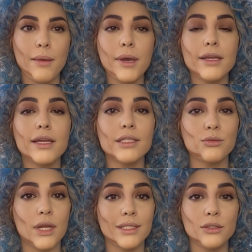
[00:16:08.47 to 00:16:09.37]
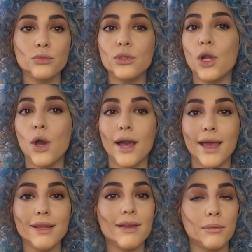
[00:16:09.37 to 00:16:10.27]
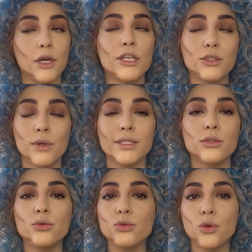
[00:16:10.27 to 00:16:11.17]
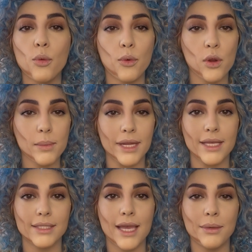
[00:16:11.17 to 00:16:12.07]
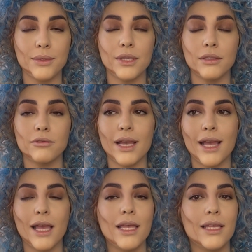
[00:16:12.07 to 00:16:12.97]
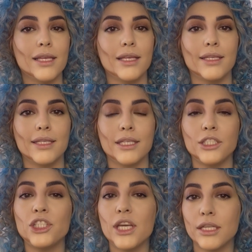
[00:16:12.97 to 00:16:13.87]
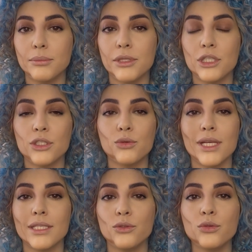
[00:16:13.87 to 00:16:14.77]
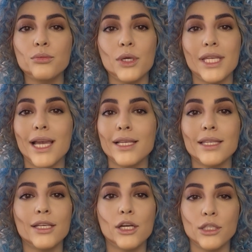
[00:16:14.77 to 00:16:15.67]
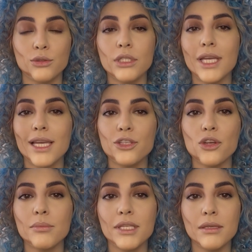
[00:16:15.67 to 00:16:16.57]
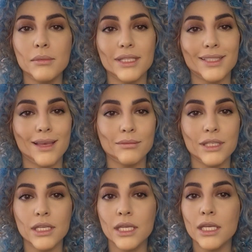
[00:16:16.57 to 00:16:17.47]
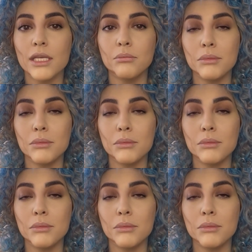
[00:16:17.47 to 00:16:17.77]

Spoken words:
But if your face is rather thin and you want it to look noticeably fuller and more rounded, the contour that you apply here should be brought inward toward the nose, just like this.